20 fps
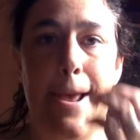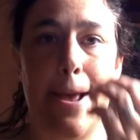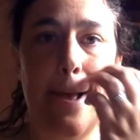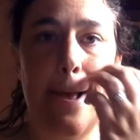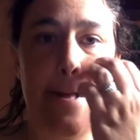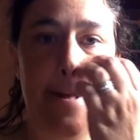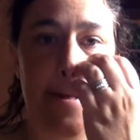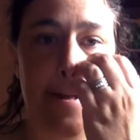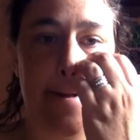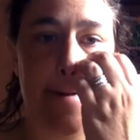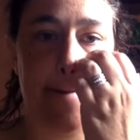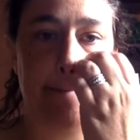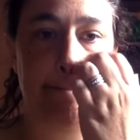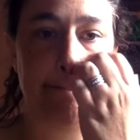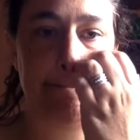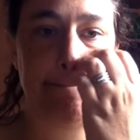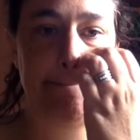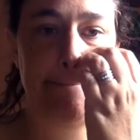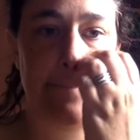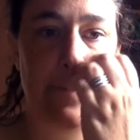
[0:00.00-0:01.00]
and
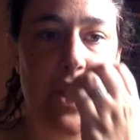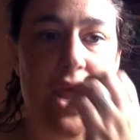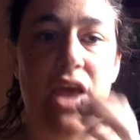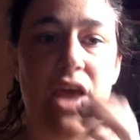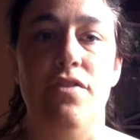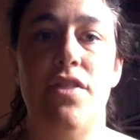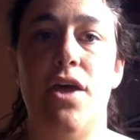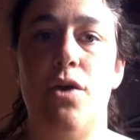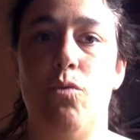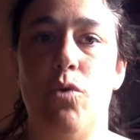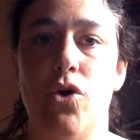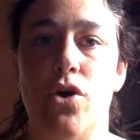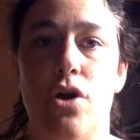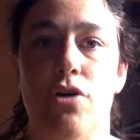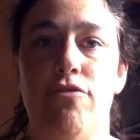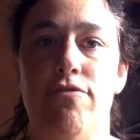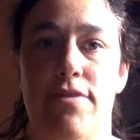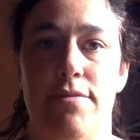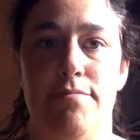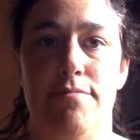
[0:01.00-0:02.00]
then we'll go
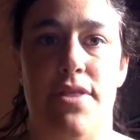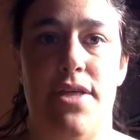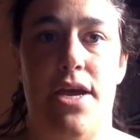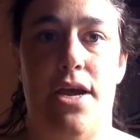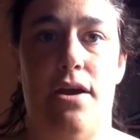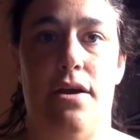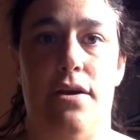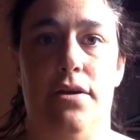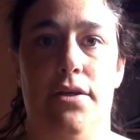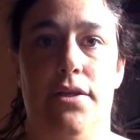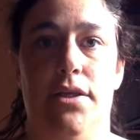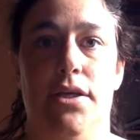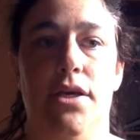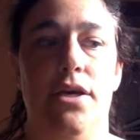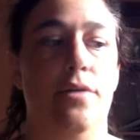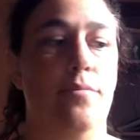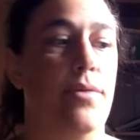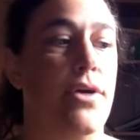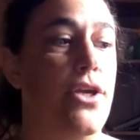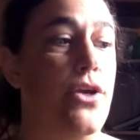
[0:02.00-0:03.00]
from there.
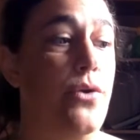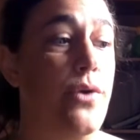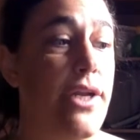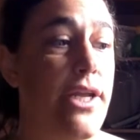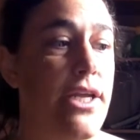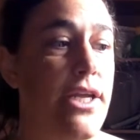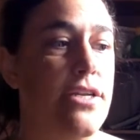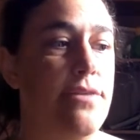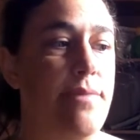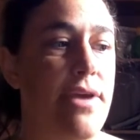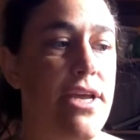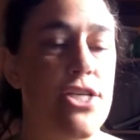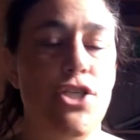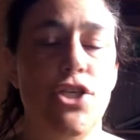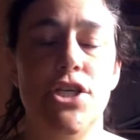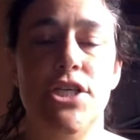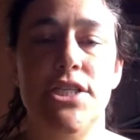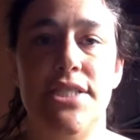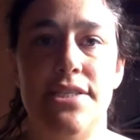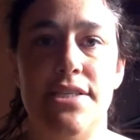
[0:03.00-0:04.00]
But you need to make
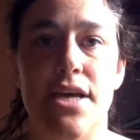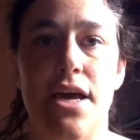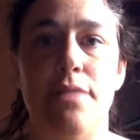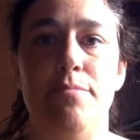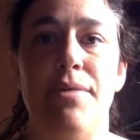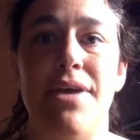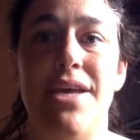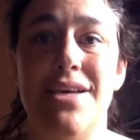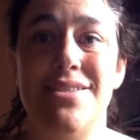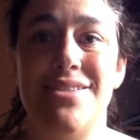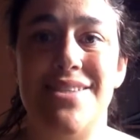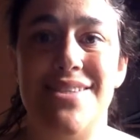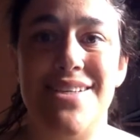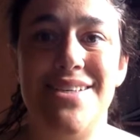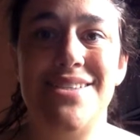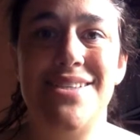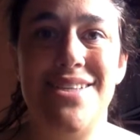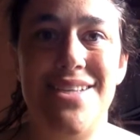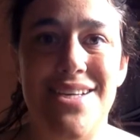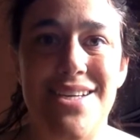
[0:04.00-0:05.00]
sure it's done, because
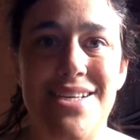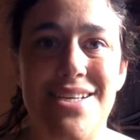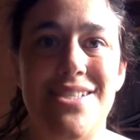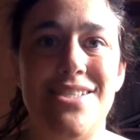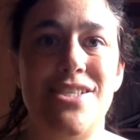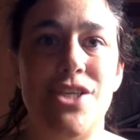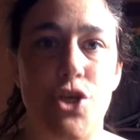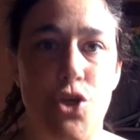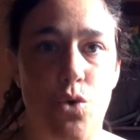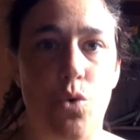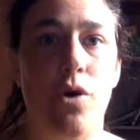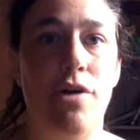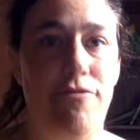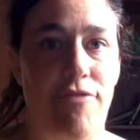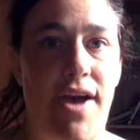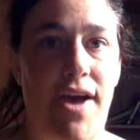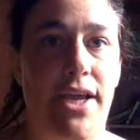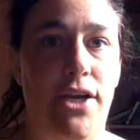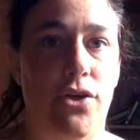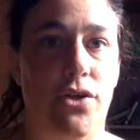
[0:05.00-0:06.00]
this is your
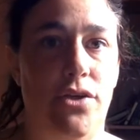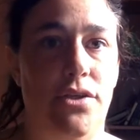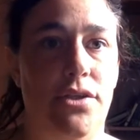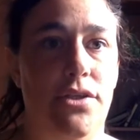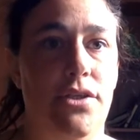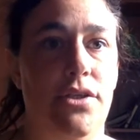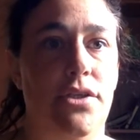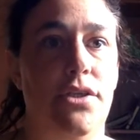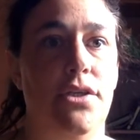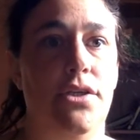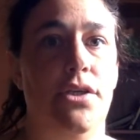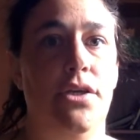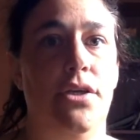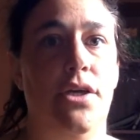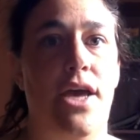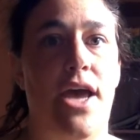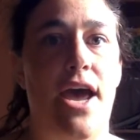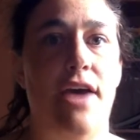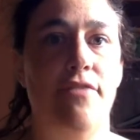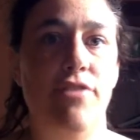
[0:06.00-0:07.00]
final.
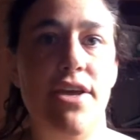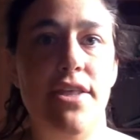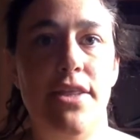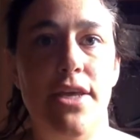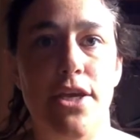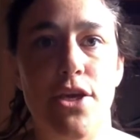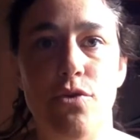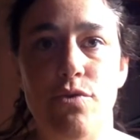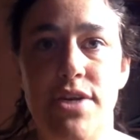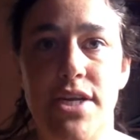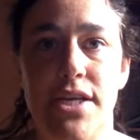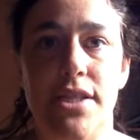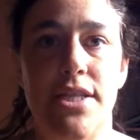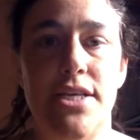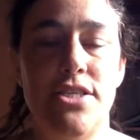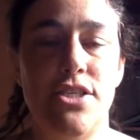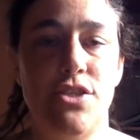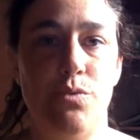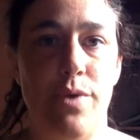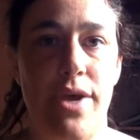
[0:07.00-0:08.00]
Everything you did
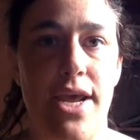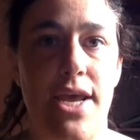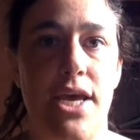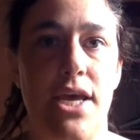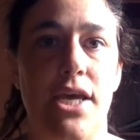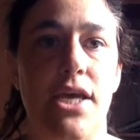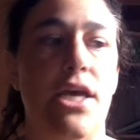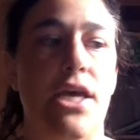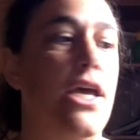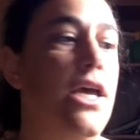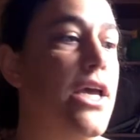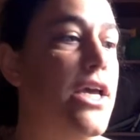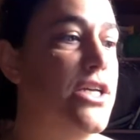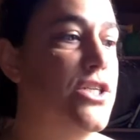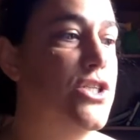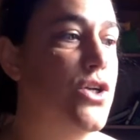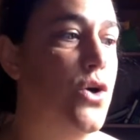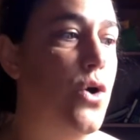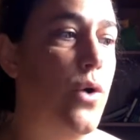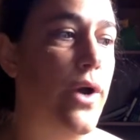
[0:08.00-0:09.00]
this week
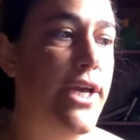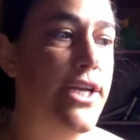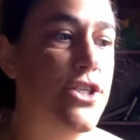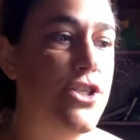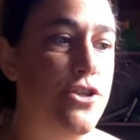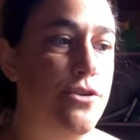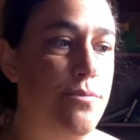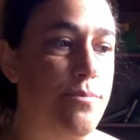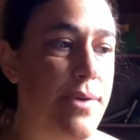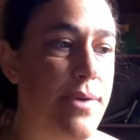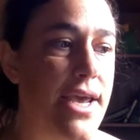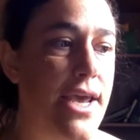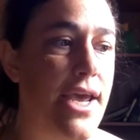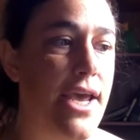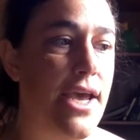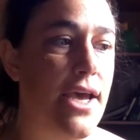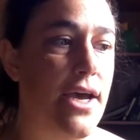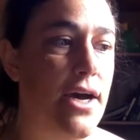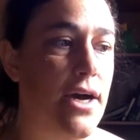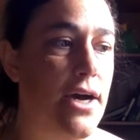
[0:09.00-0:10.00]
is going to
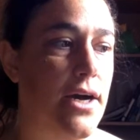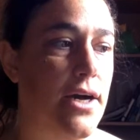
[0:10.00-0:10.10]
be